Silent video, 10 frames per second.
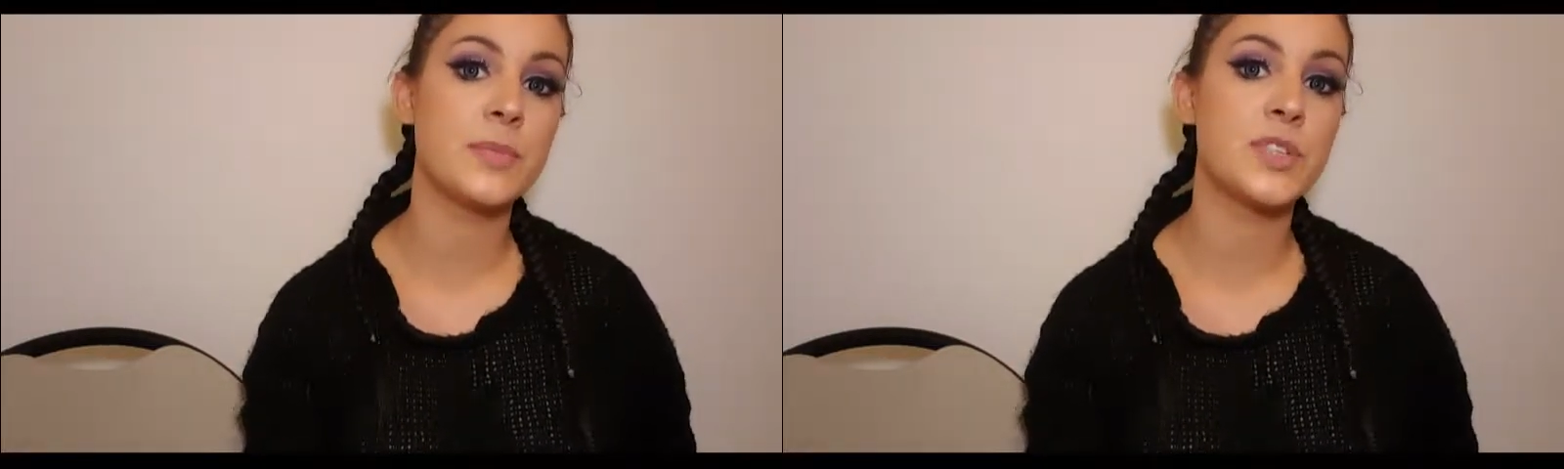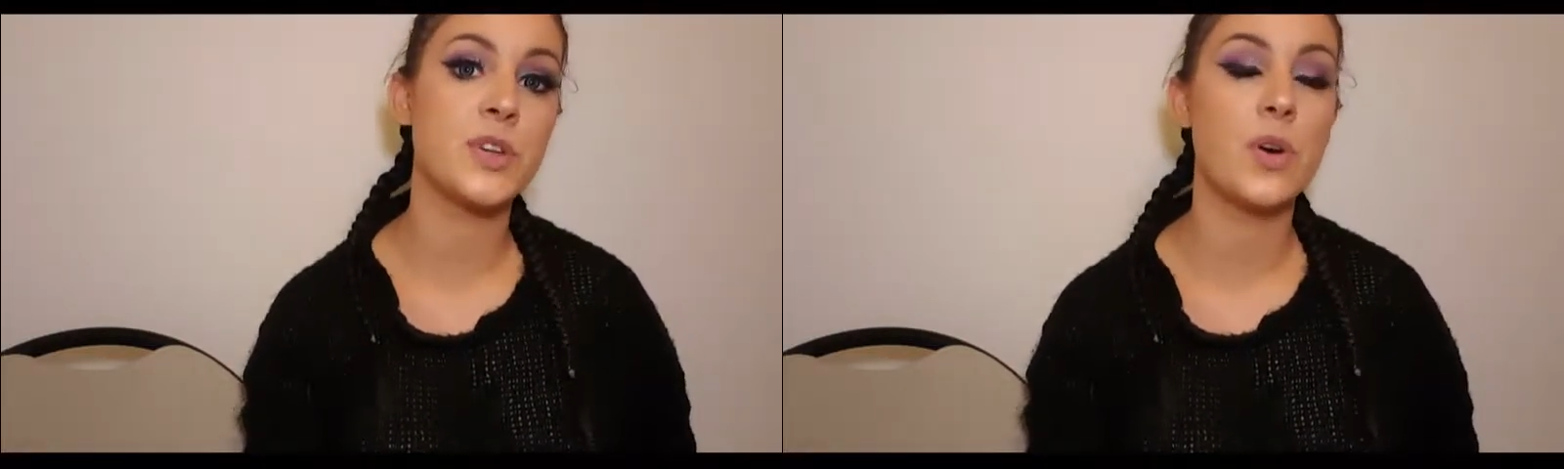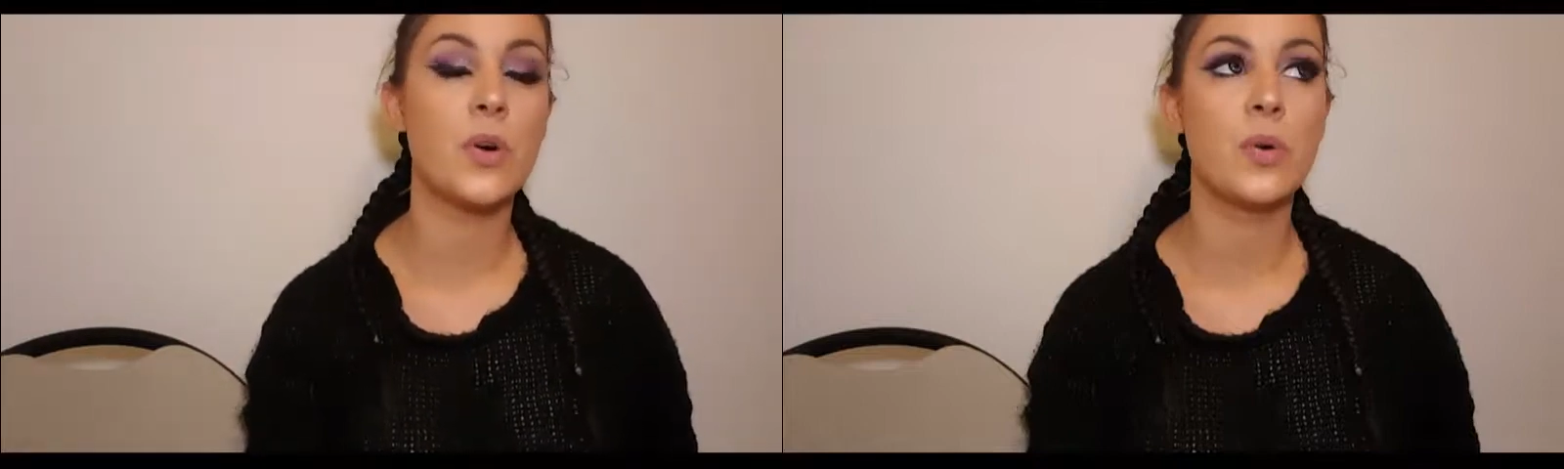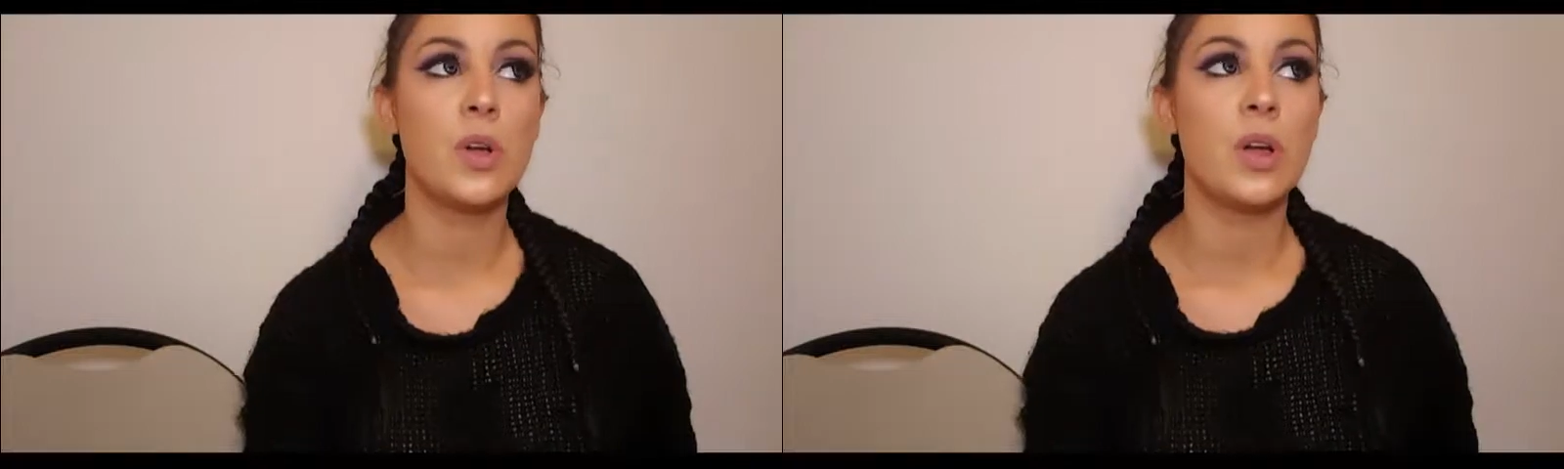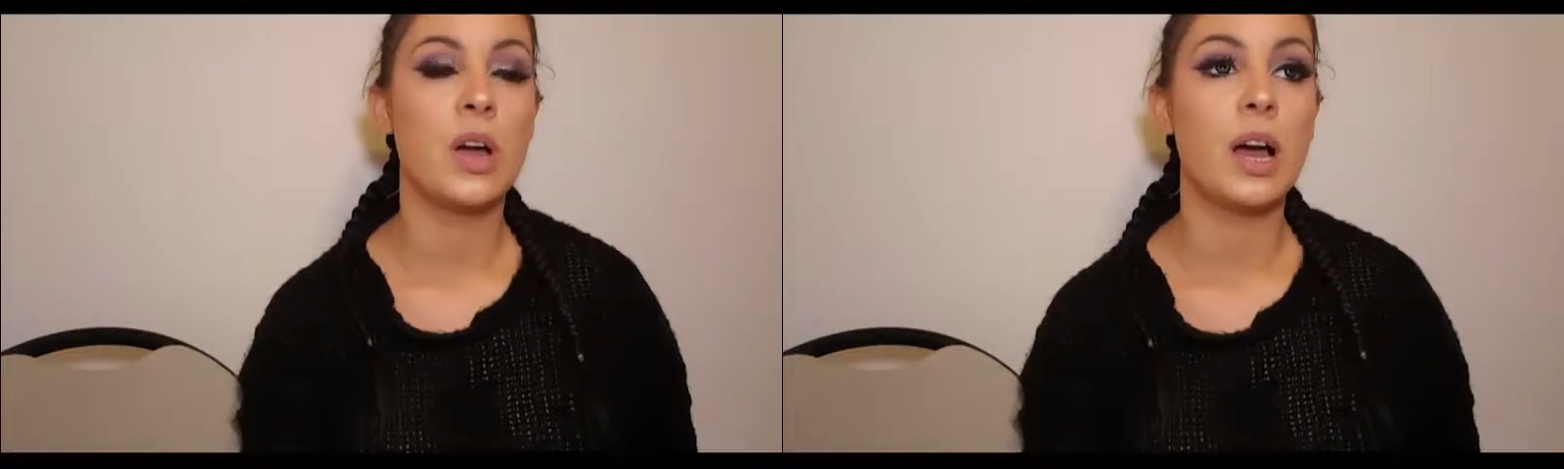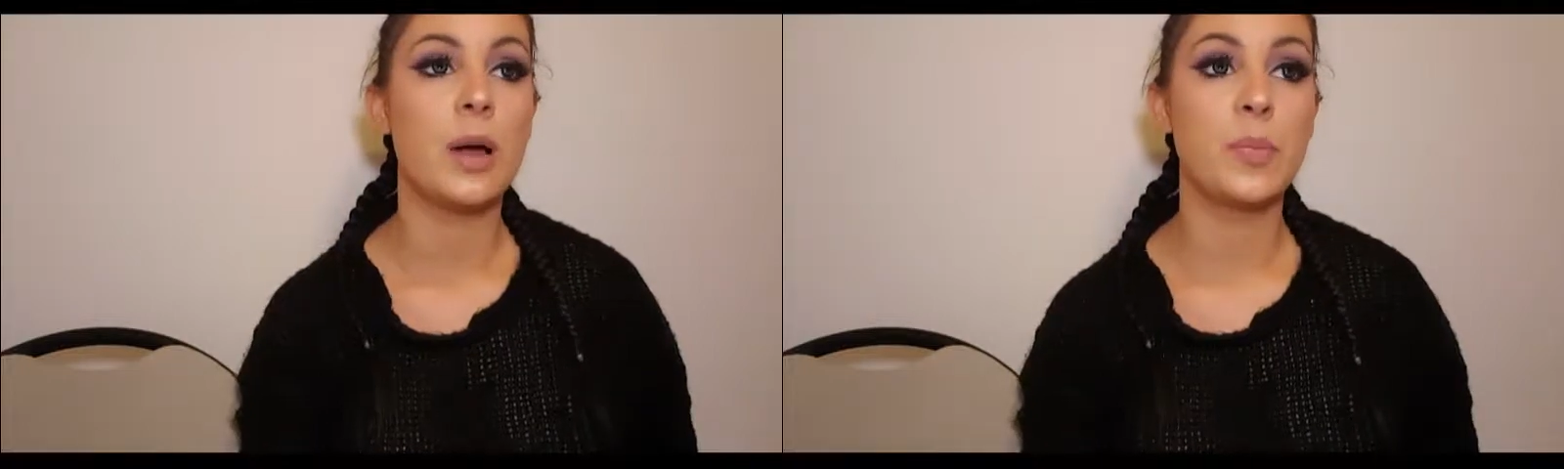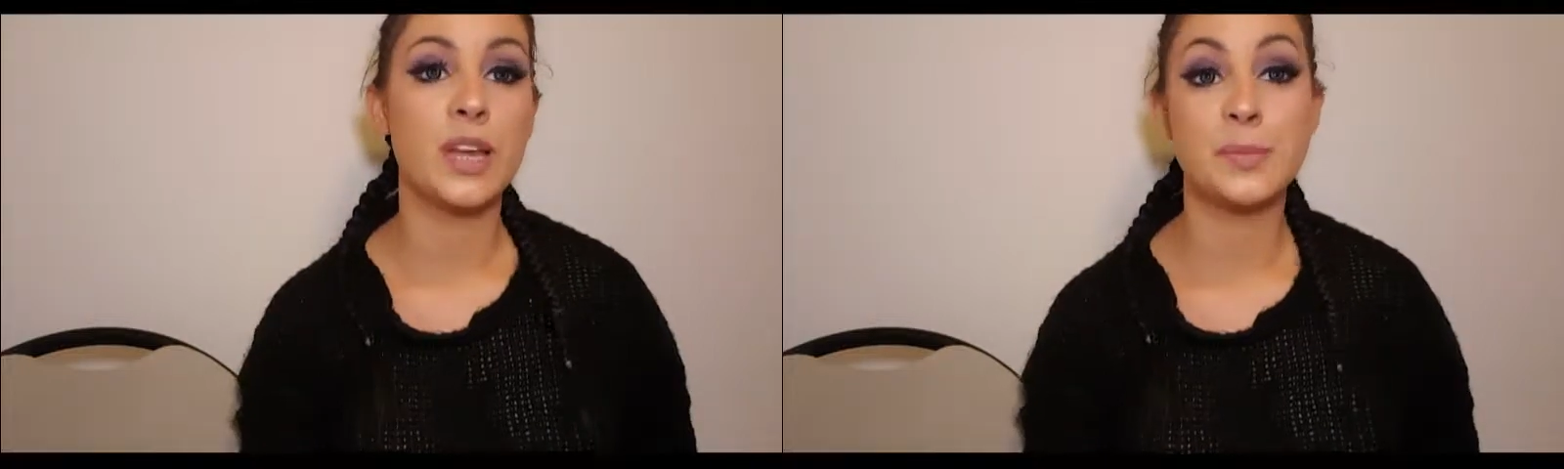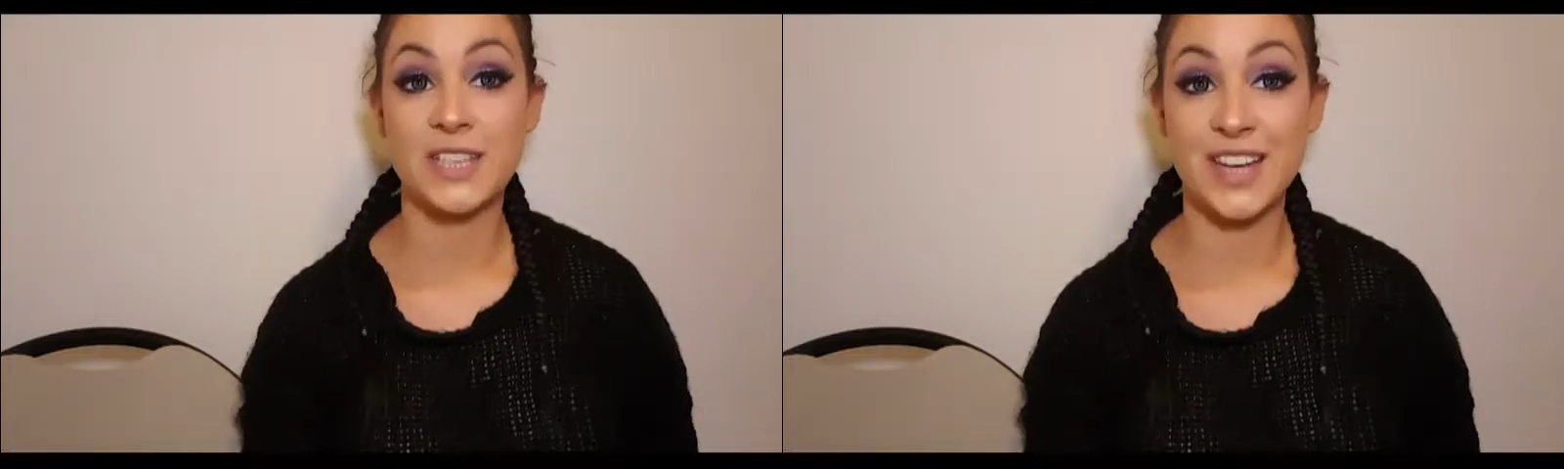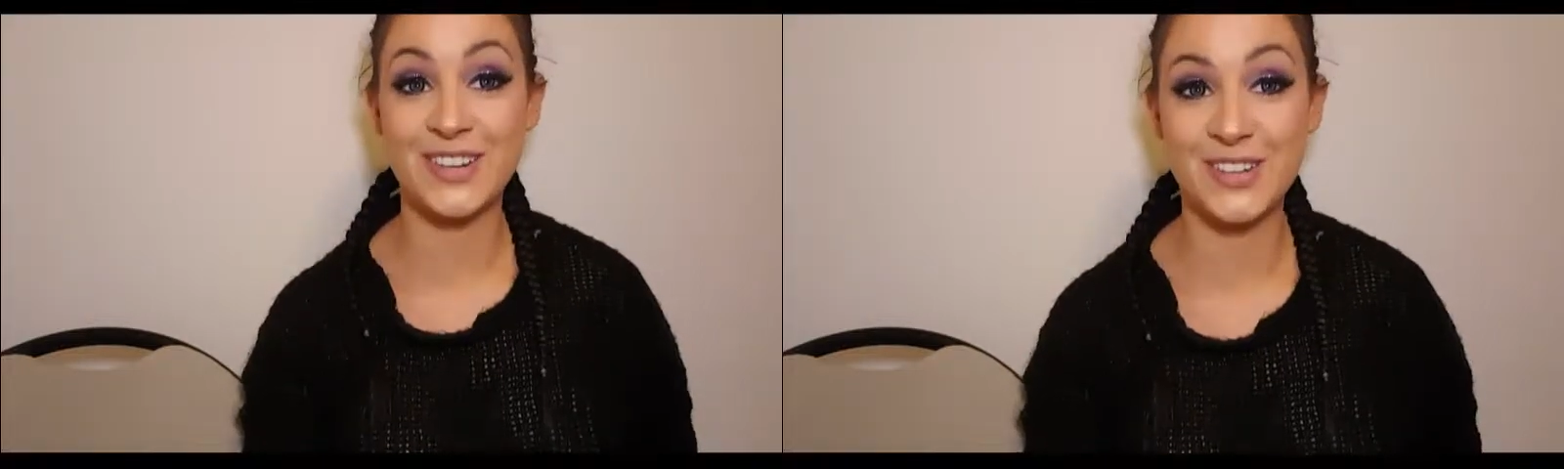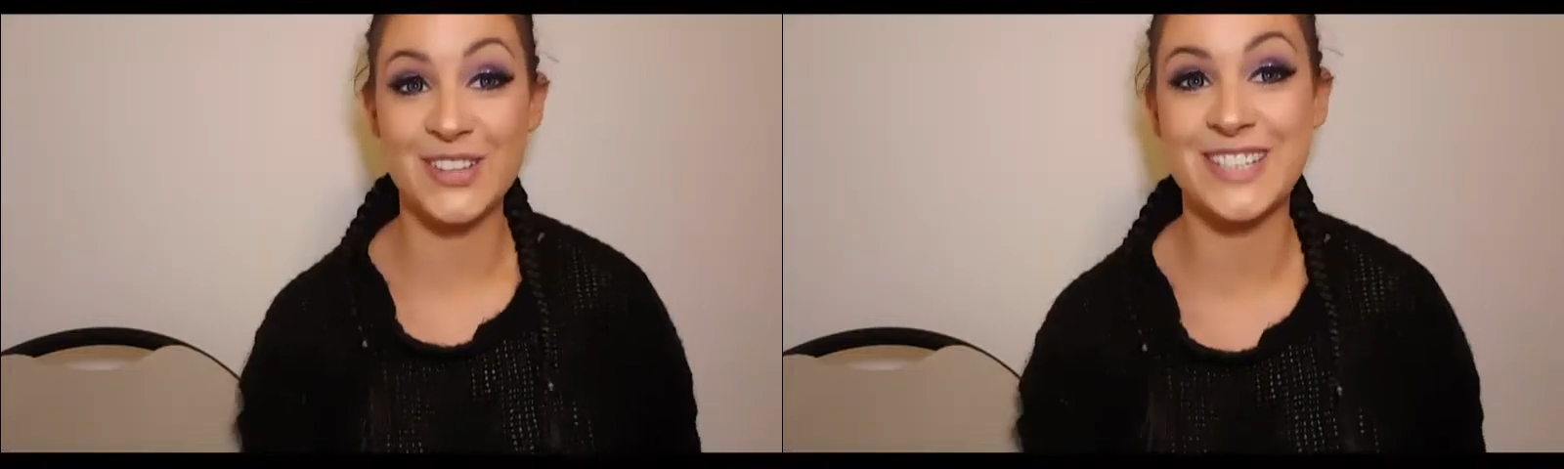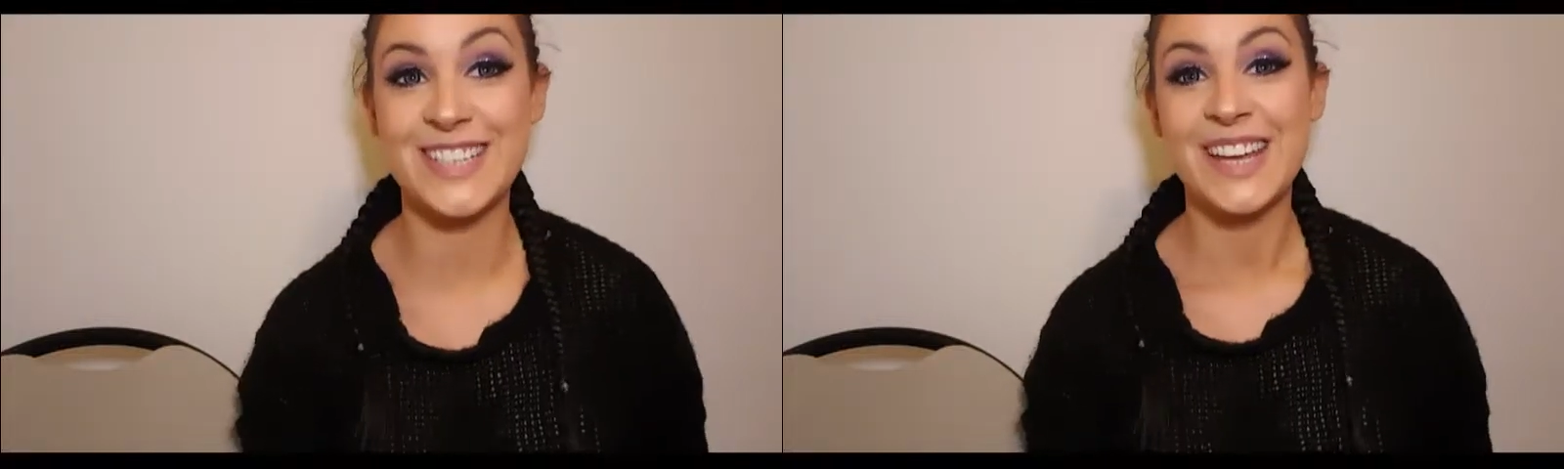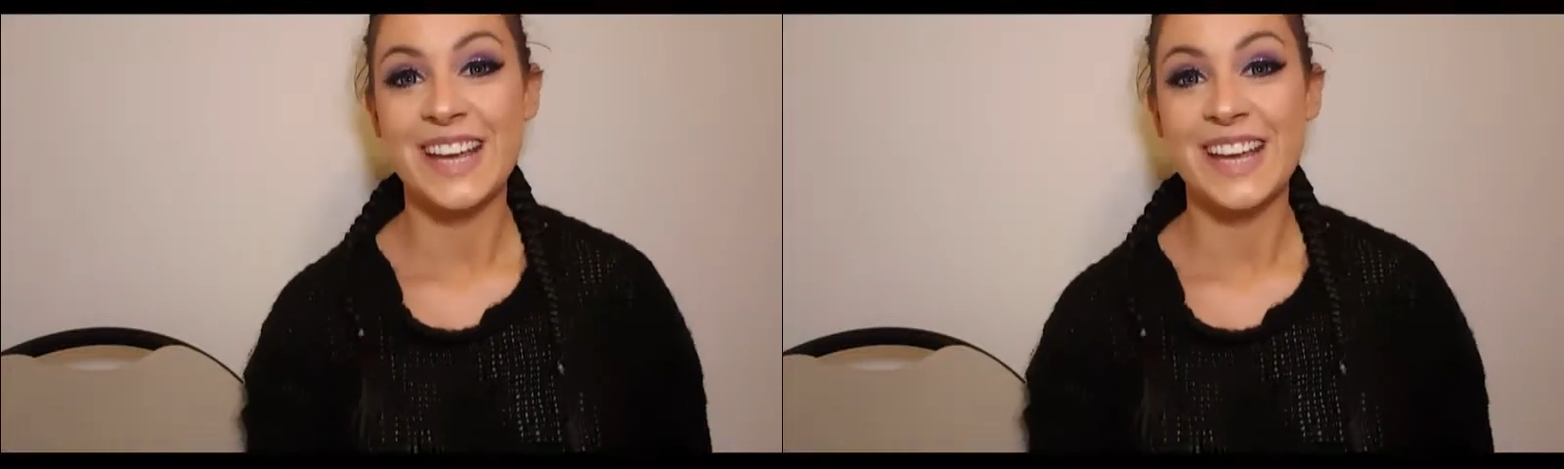so I blame sandals.